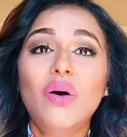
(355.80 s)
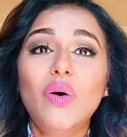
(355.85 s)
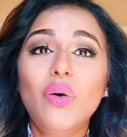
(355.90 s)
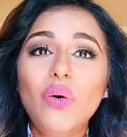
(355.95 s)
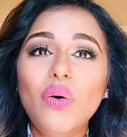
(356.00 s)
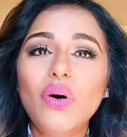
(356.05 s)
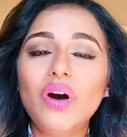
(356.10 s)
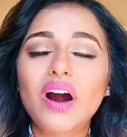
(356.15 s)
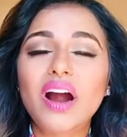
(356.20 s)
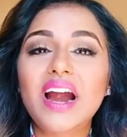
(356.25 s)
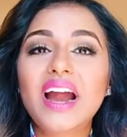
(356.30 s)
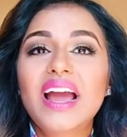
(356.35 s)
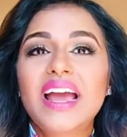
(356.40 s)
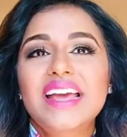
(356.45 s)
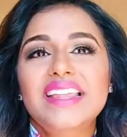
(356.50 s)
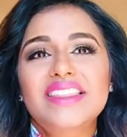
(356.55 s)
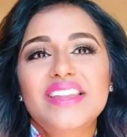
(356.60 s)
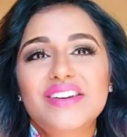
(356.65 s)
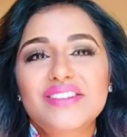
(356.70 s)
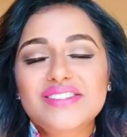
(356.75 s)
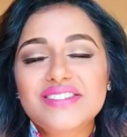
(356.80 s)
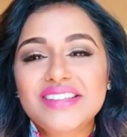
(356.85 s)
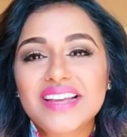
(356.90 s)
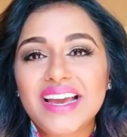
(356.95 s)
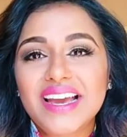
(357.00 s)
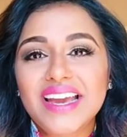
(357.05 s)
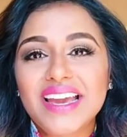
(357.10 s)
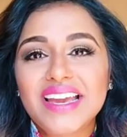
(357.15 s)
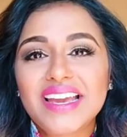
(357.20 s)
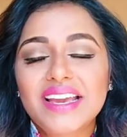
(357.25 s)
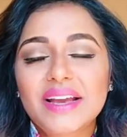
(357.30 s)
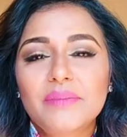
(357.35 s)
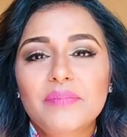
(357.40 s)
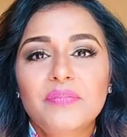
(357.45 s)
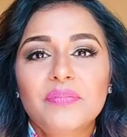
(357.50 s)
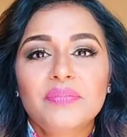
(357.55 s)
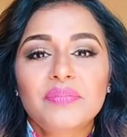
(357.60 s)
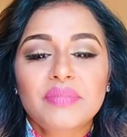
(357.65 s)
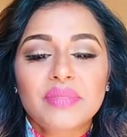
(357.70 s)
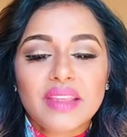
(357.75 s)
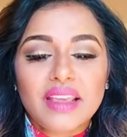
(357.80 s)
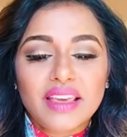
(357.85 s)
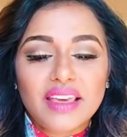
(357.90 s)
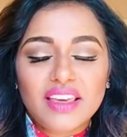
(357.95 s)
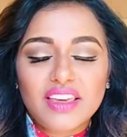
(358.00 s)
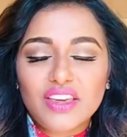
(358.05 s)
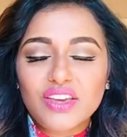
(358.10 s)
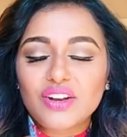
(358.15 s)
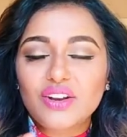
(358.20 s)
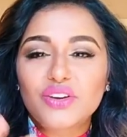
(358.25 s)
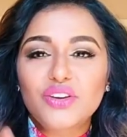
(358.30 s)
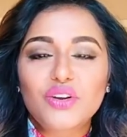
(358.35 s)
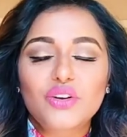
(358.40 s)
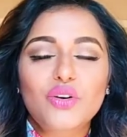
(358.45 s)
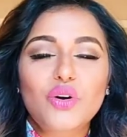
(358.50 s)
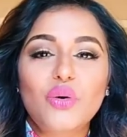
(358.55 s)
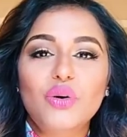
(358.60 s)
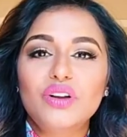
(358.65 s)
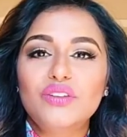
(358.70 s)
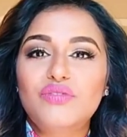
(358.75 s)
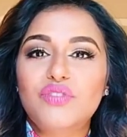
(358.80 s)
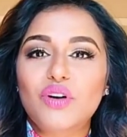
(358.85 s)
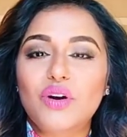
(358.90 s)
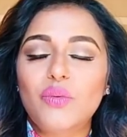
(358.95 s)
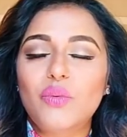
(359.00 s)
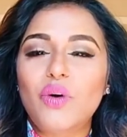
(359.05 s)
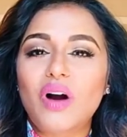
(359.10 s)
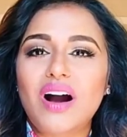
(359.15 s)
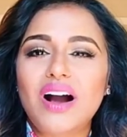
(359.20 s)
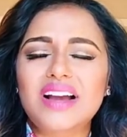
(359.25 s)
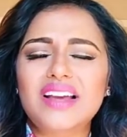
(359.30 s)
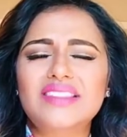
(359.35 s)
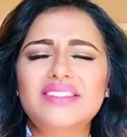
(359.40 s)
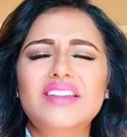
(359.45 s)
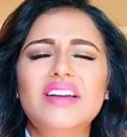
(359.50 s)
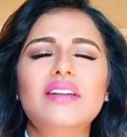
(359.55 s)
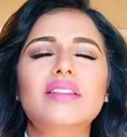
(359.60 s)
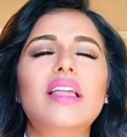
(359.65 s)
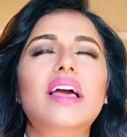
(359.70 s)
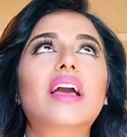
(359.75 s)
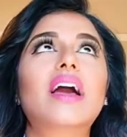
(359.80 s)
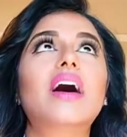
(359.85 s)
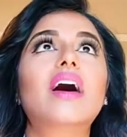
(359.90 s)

Or they're saying, you know, you're going for a walk and they're like,